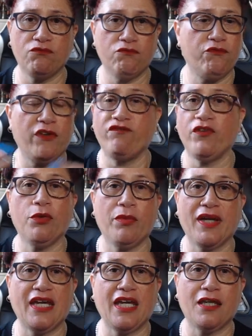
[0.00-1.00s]

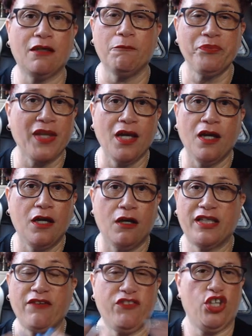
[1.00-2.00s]
reviewing,
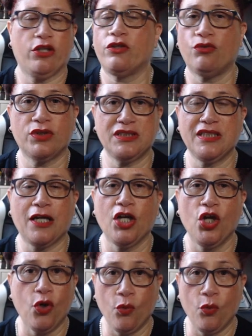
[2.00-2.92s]
giving your thoughts and that,